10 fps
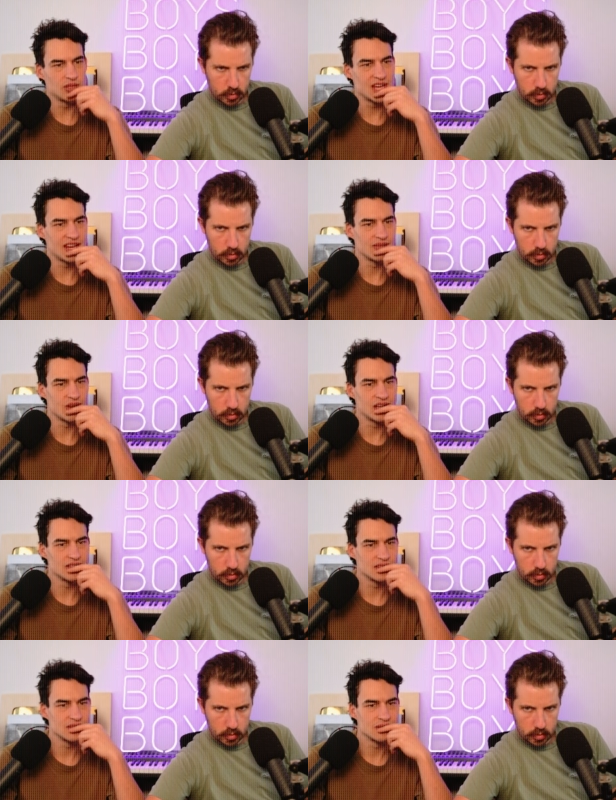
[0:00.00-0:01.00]
Speaker 1: dating
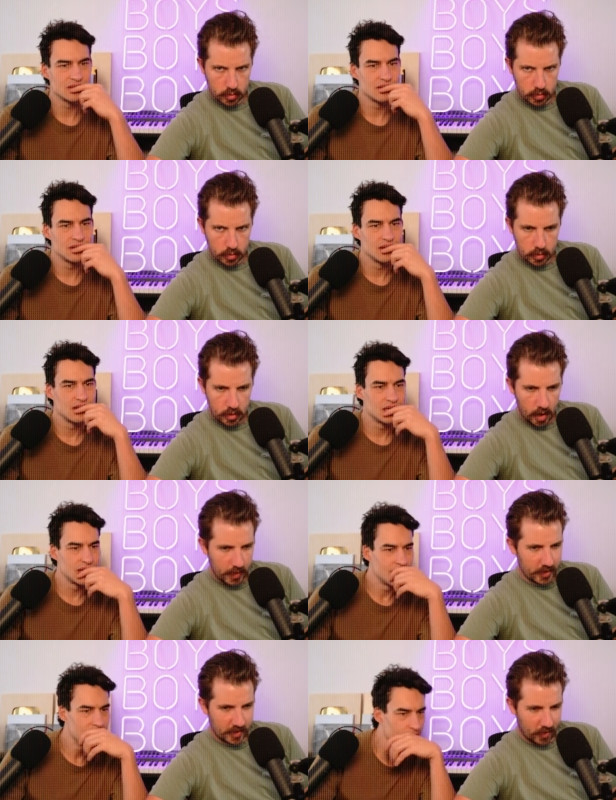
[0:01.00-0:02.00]
advice.
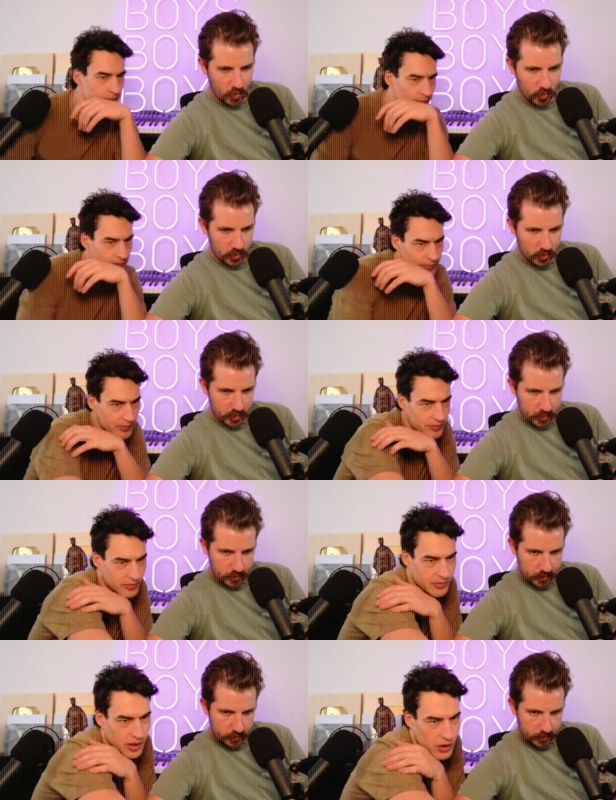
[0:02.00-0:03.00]
I mean, they're all good.
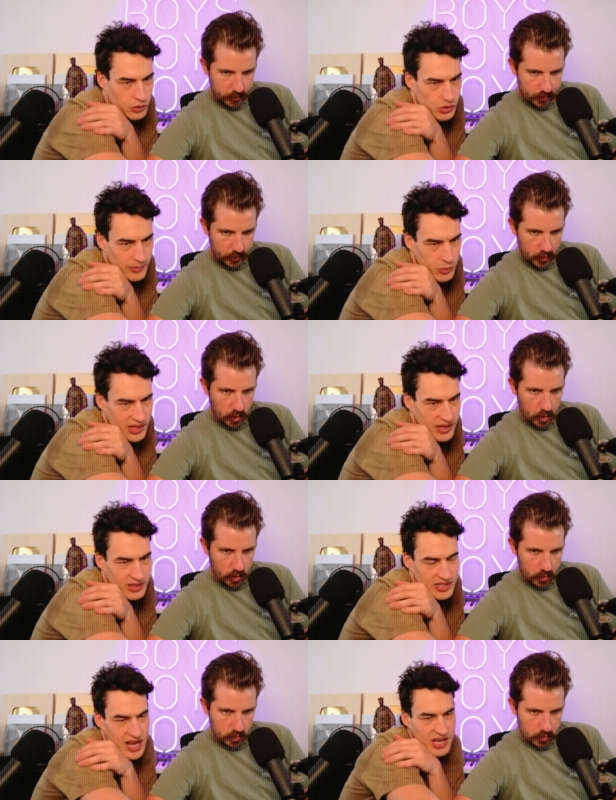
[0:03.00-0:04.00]
Oh,
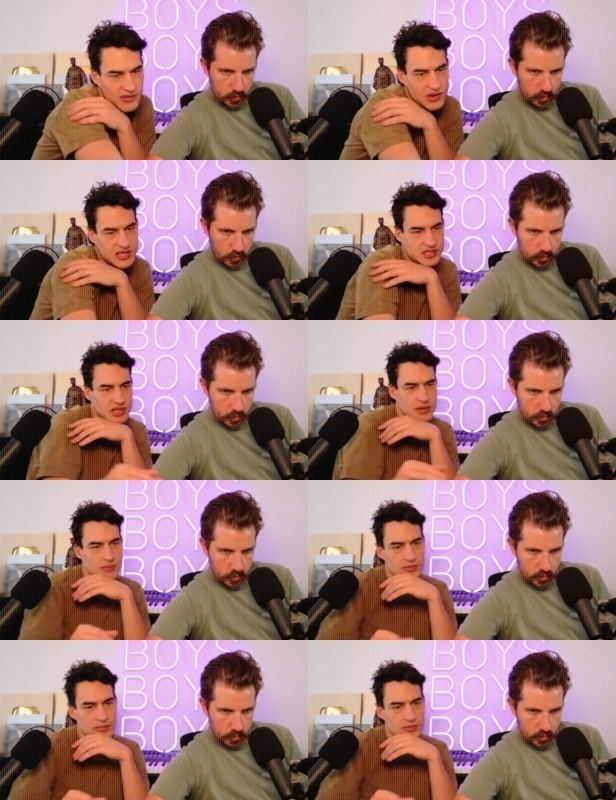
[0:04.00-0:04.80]
dating advice clip.